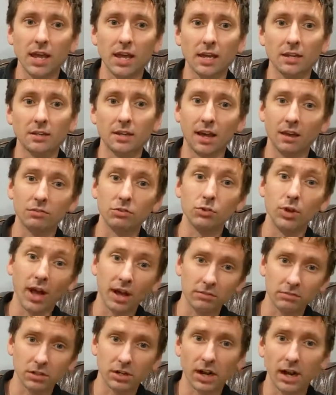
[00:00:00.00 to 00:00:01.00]
and have you
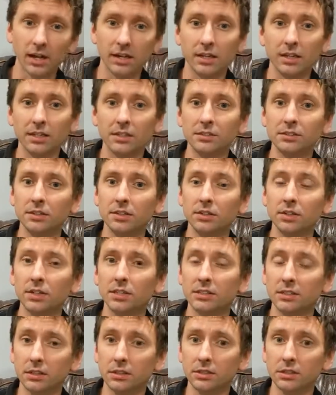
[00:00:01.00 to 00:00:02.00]
ever had any
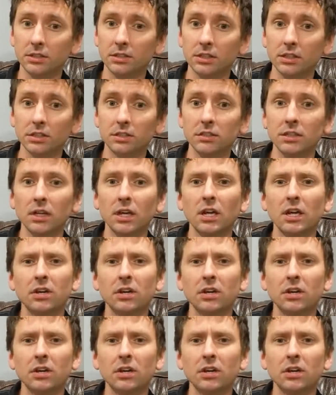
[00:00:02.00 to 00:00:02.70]
serious illnesses?